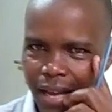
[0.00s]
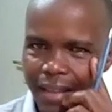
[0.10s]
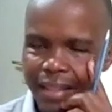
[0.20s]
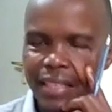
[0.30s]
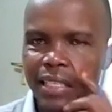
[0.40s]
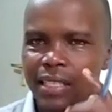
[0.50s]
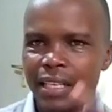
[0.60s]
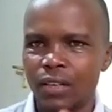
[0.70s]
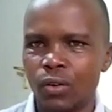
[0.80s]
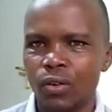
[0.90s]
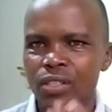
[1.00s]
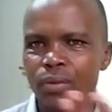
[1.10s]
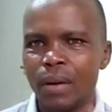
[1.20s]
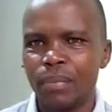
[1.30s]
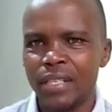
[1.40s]
because you are suffering,
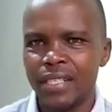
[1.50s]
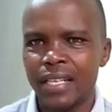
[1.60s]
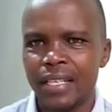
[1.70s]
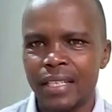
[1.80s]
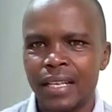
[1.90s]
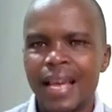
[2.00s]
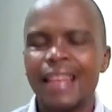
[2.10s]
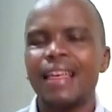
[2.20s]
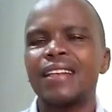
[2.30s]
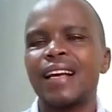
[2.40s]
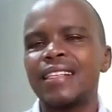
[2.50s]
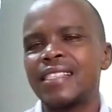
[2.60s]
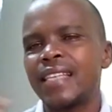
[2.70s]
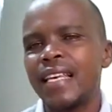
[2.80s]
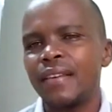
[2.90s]
your mouth has a,
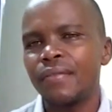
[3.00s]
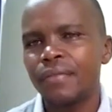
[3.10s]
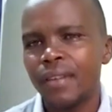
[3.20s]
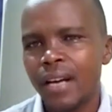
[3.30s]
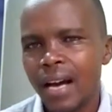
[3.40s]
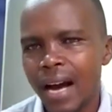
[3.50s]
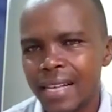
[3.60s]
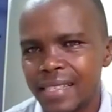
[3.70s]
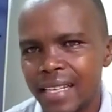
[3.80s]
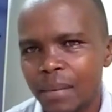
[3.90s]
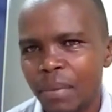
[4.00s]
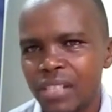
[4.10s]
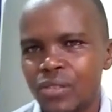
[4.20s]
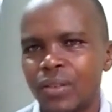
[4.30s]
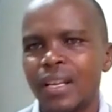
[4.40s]
has a problem. It is
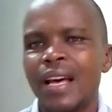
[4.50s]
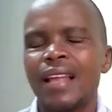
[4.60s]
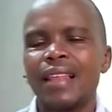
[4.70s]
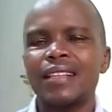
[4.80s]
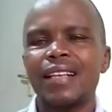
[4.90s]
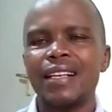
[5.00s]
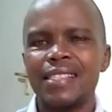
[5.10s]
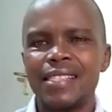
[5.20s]
fed to your system